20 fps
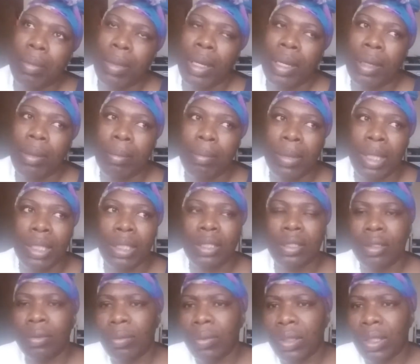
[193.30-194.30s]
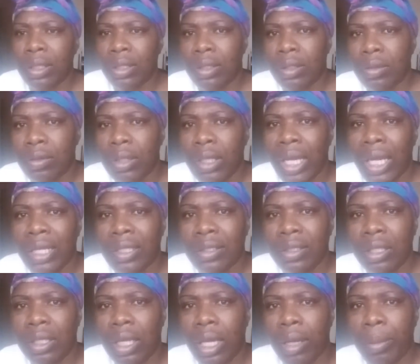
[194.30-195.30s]
um, meant something to you
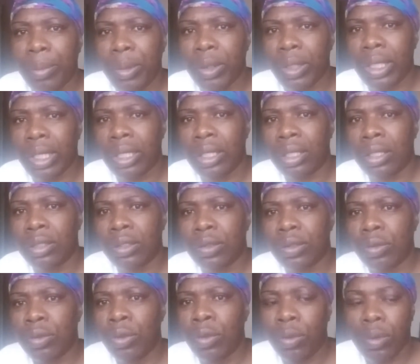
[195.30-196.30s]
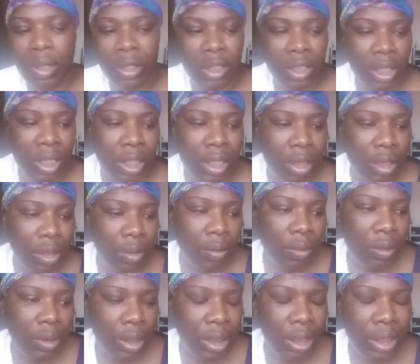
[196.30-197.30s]
guys um you can also go and check it
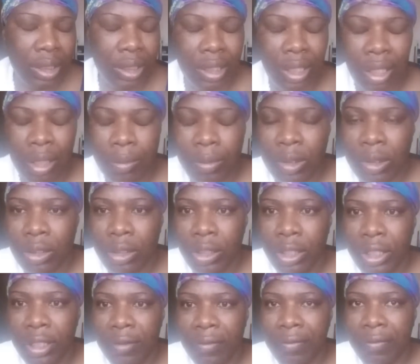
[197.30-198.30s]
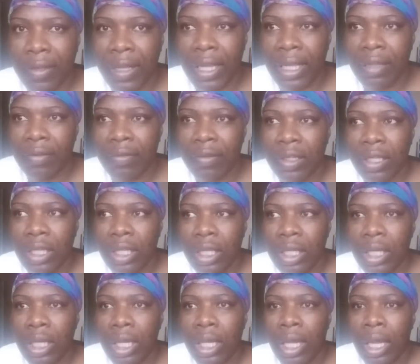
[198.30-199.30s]
out it's psalms 35
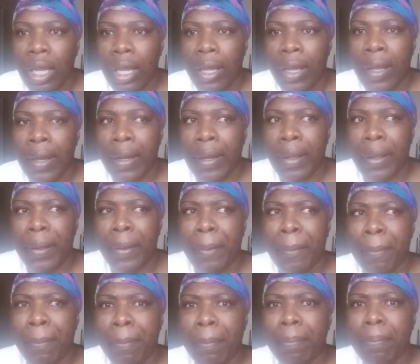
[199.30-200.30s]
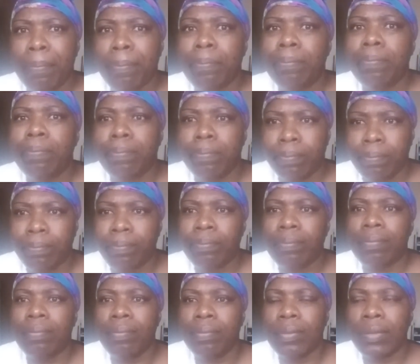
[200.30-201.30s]
and um
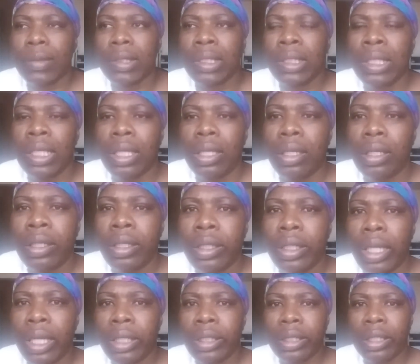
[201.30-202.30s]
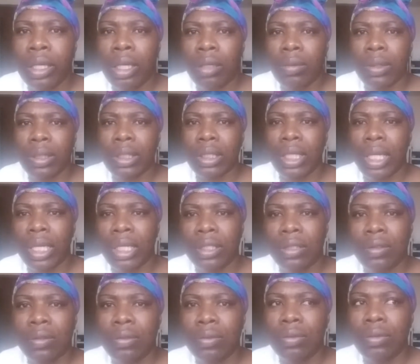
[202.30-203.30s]
yeah as always
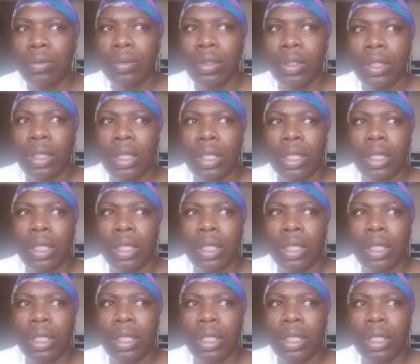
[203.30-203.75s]
guys you